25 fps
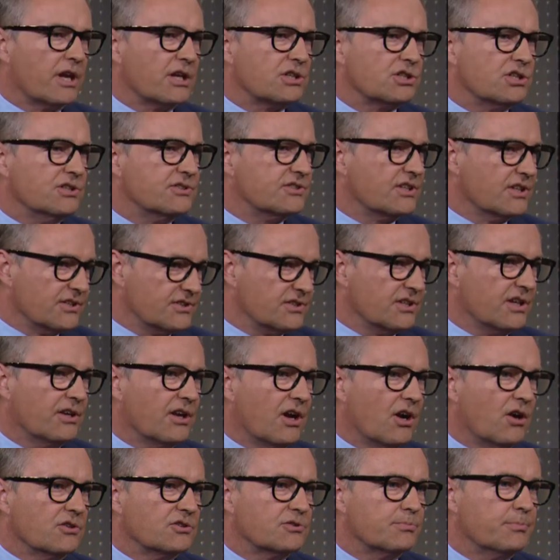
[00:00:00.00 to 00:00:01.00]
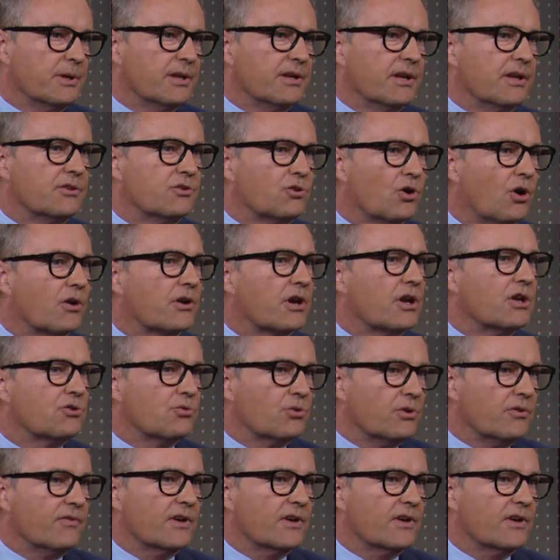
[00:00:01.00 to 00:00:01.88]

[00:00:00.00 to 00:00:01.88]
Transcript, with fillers: actually since the announcement oh, and good. talking Tell to me.